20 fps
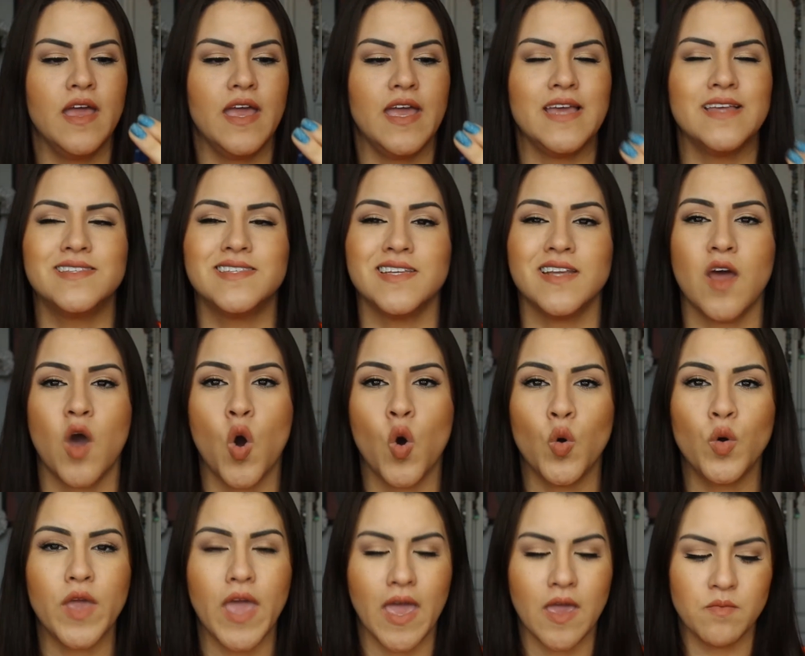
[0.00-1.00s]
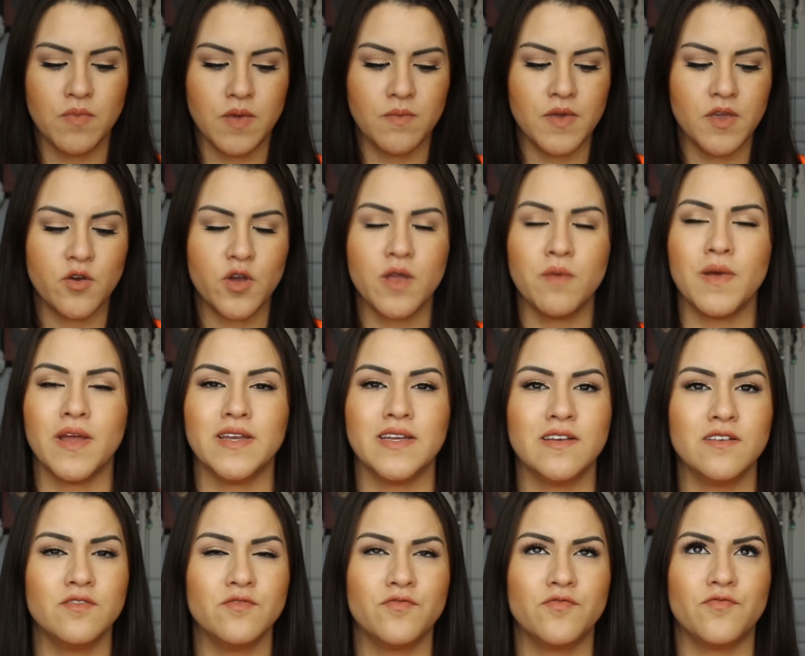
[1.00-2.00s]
It's an okay BB cream. I
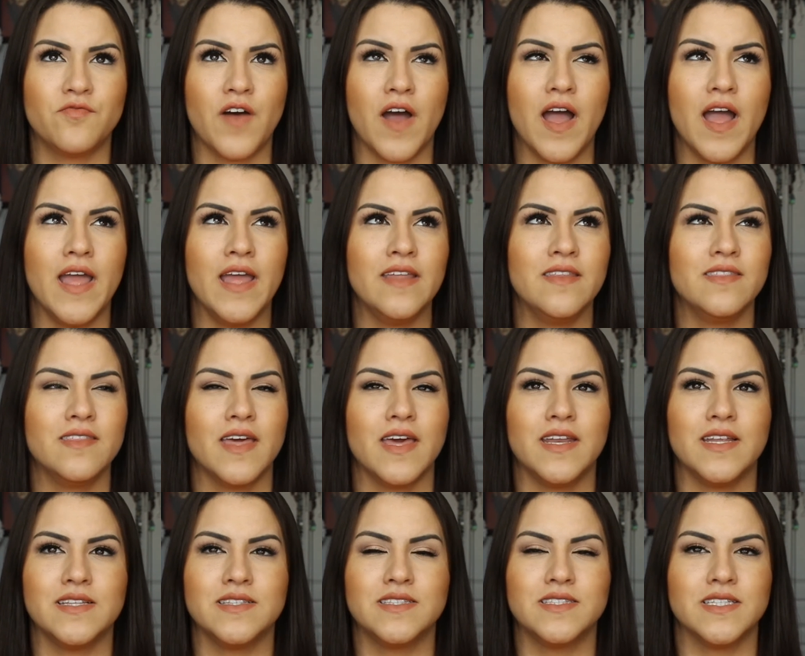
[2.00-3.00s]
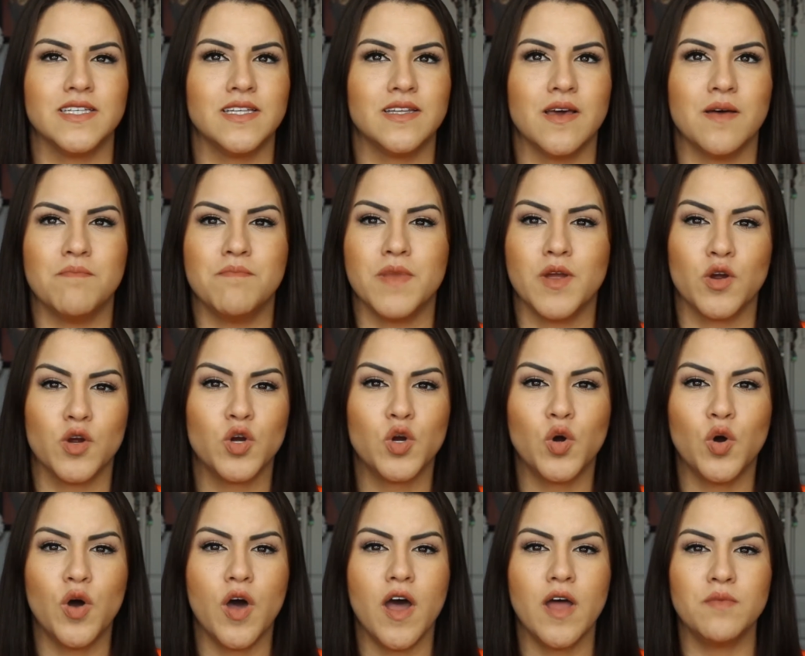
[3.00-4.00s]
didn't find that it did a
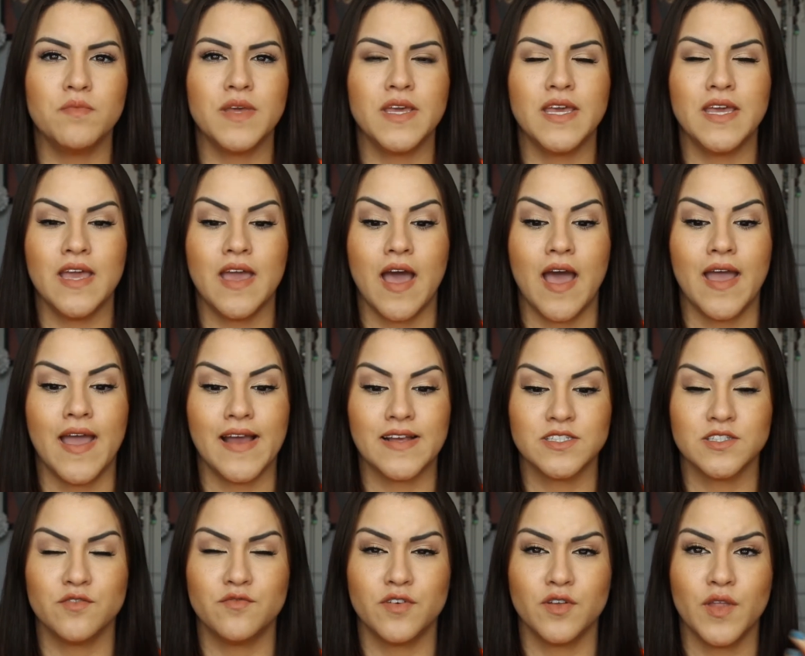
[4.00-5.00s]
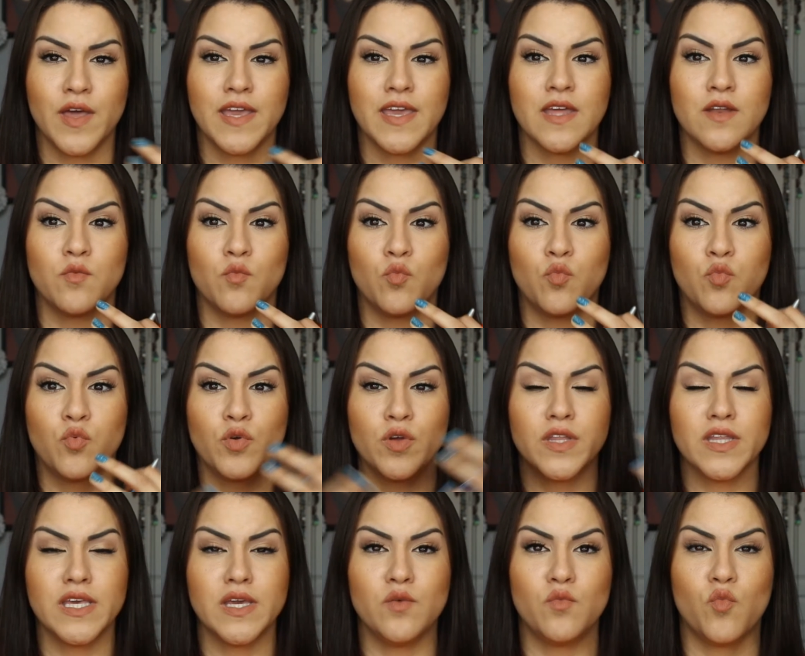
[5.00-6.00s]
miracle on me. I actually feel like it
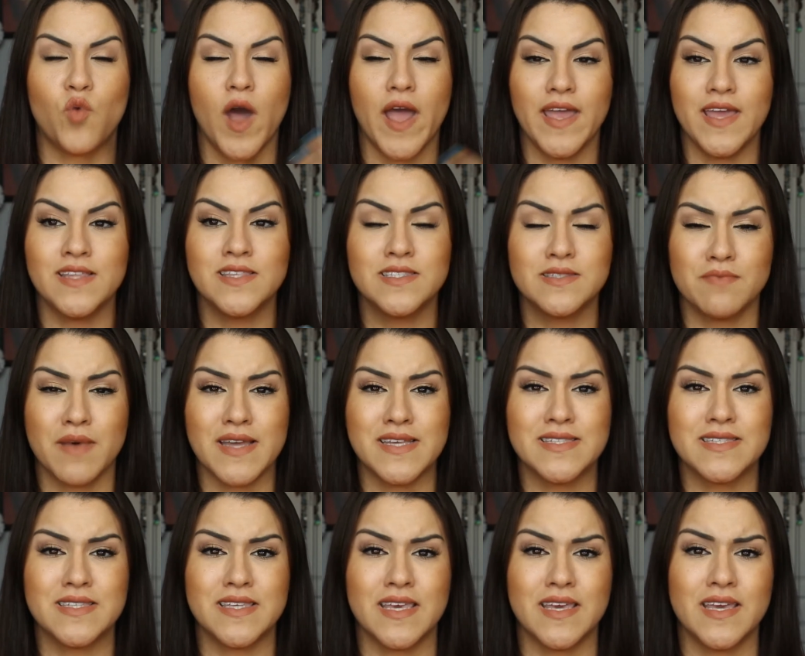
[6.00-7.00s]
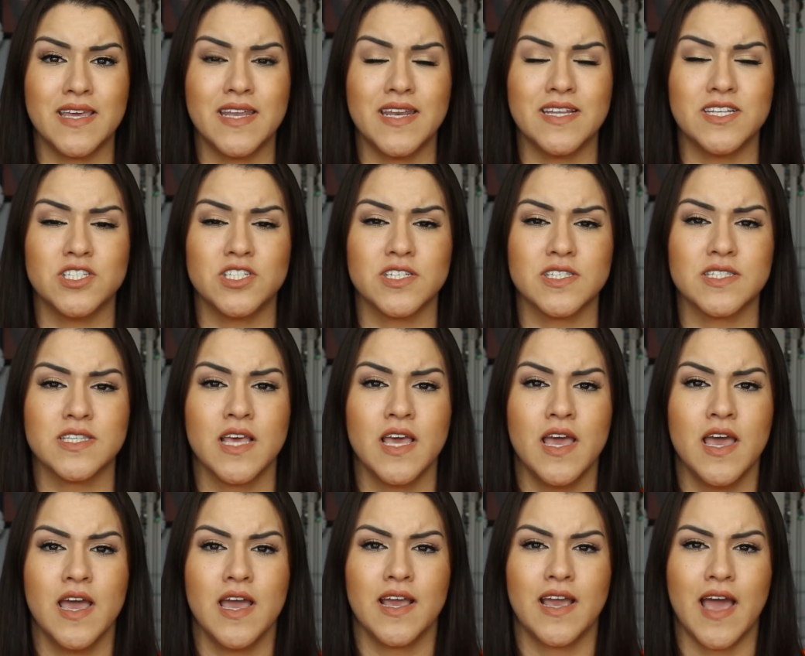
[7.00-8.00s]
really whitens my skin and just
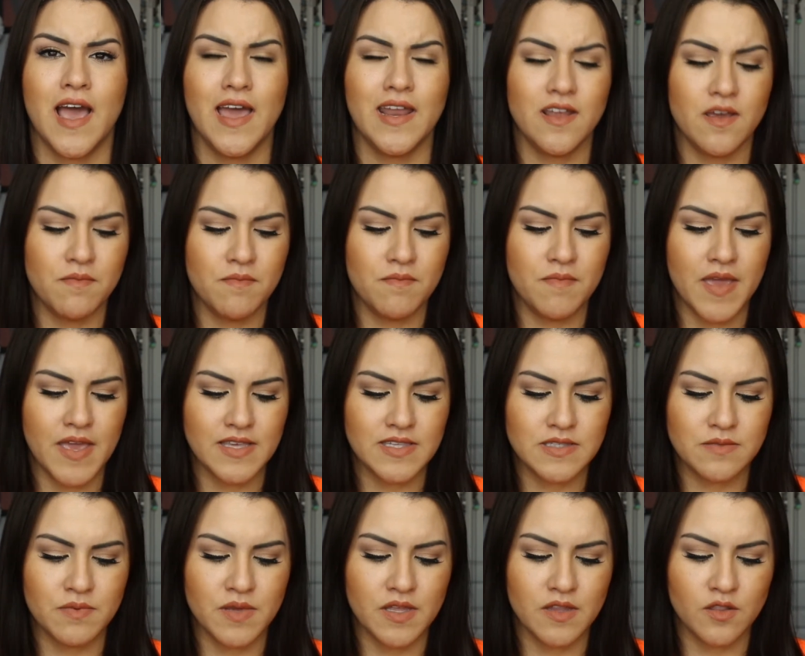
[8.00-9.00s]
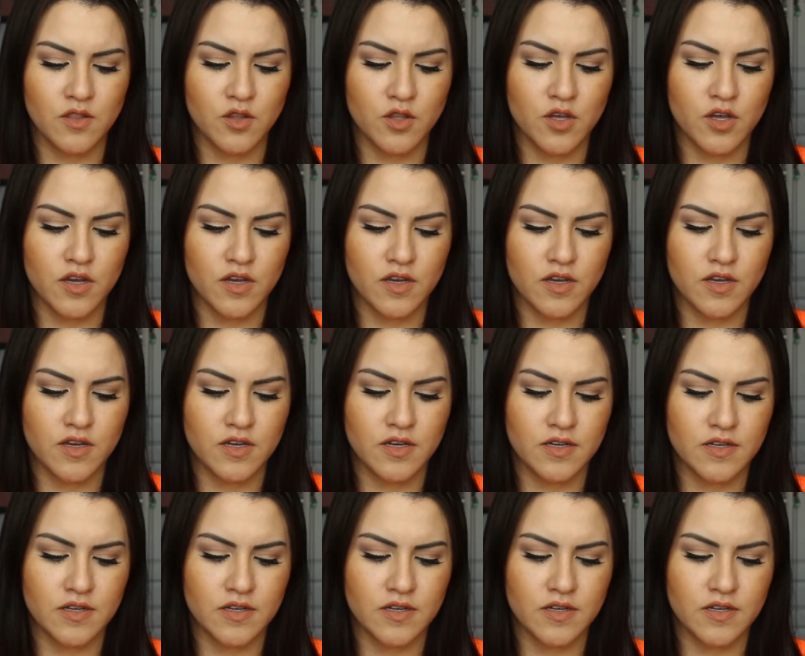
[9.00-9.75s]
kind of makes me look